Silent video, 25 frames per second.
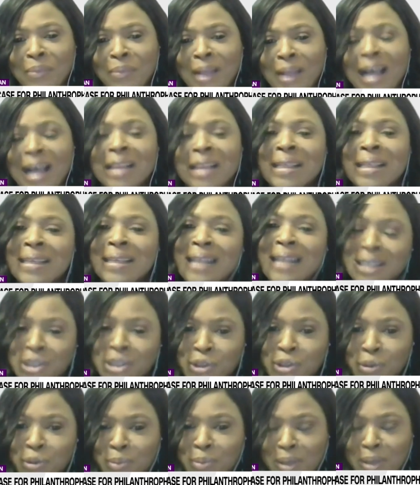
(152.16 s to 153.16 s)
I think that
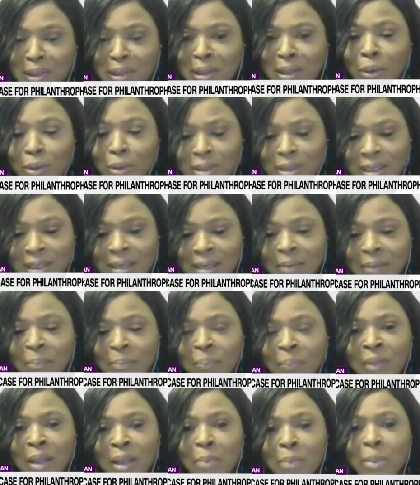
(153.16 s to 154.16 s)
should be the order,
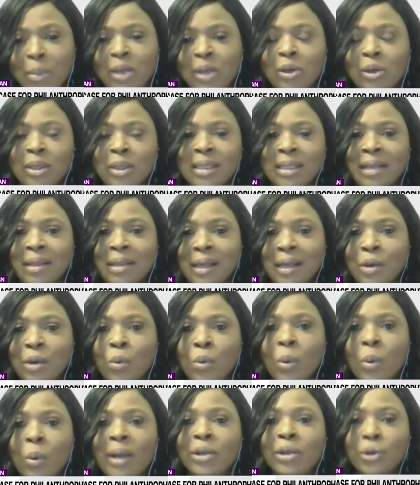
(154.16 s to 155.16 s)
because I think
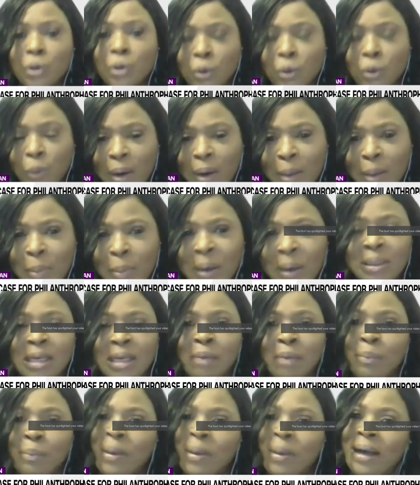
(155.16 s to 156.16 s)
when you go about
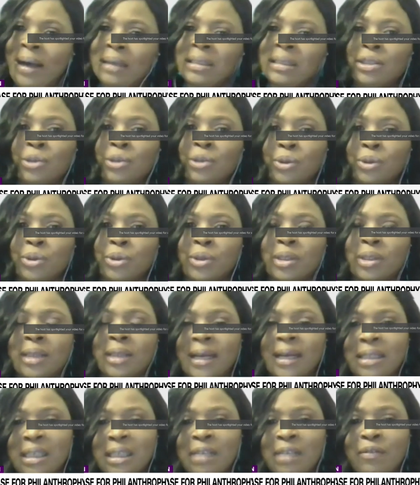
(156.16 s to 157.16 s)
impacting your
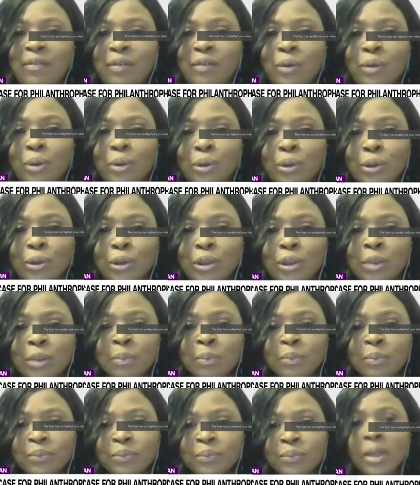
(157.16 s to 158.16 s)
society for good,
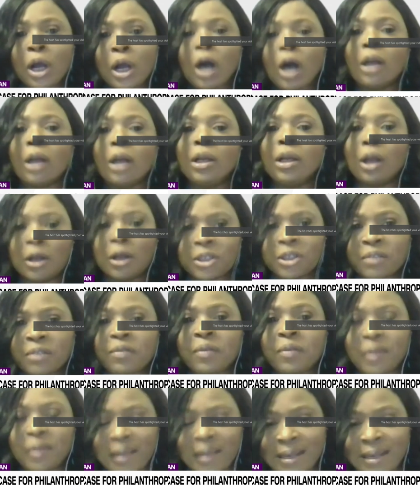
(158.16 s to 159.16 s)
a lot of
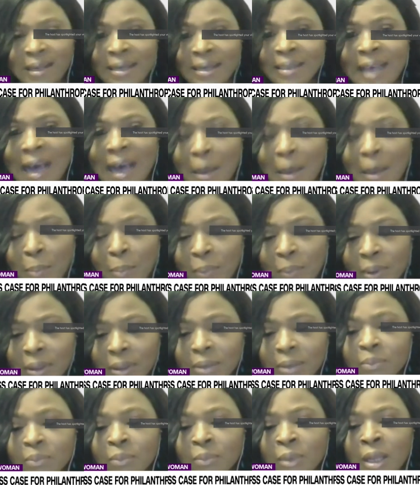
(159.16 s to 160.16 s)
things
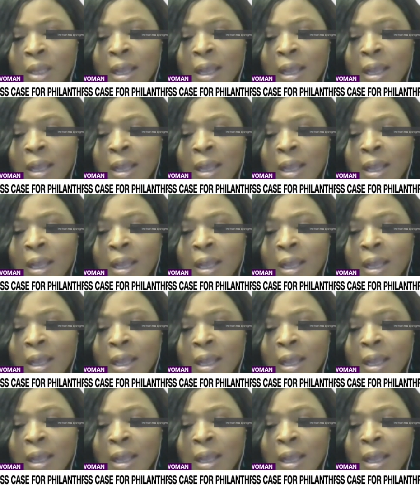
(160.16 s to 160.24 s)
happen.